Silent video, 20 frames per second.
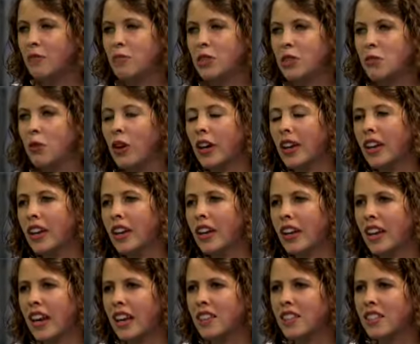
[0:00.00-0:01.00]
as working
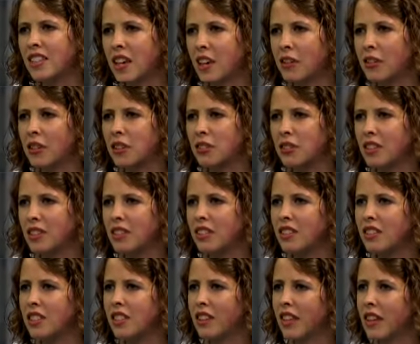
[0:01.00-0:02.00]
against our
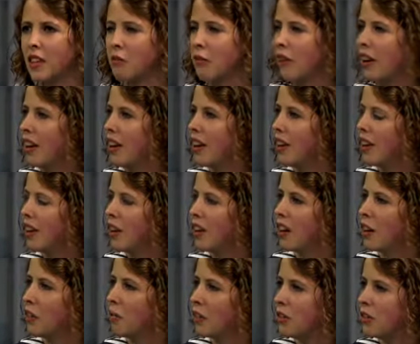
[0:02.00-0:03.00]
interests in that way.
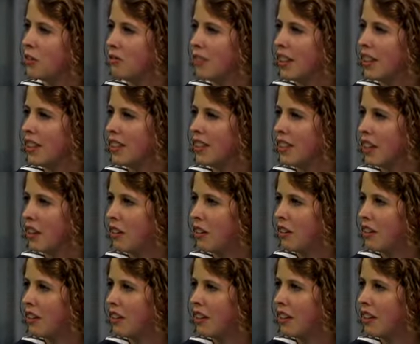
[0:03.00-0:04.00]
I wonder, Felix, how
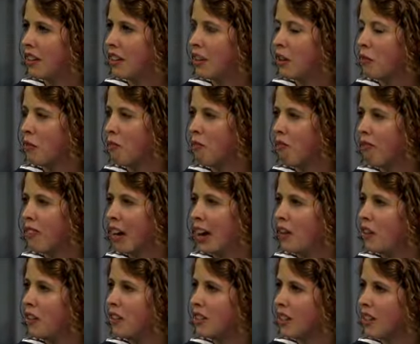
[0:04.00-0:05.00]

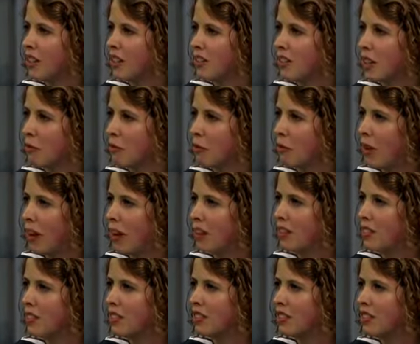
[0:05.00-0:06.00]
you think that's come
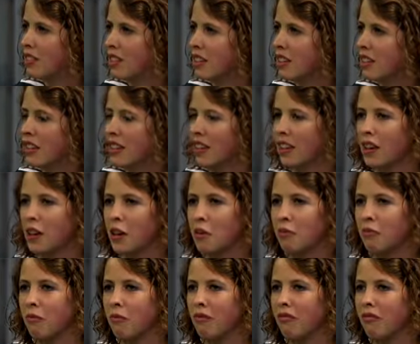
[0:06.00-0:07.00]
about,
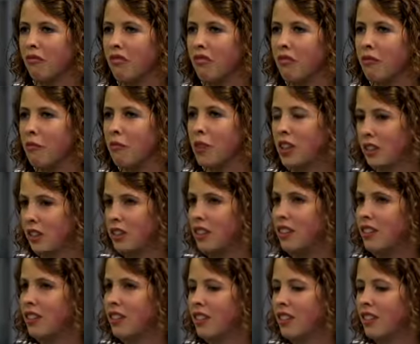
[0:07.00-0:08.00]
and whether
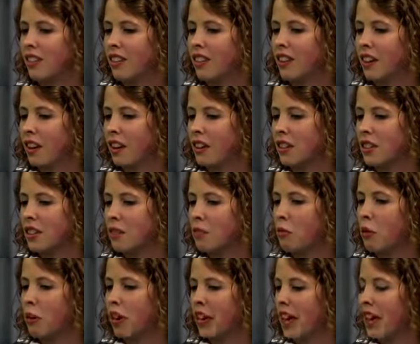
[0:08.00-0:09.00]
sort of
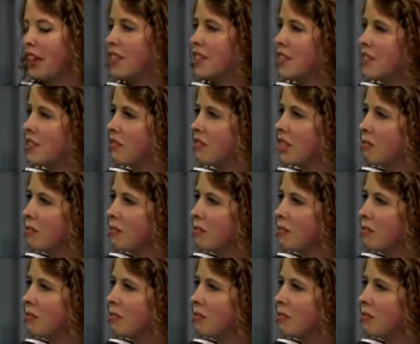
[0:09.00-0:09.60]
what analysis of them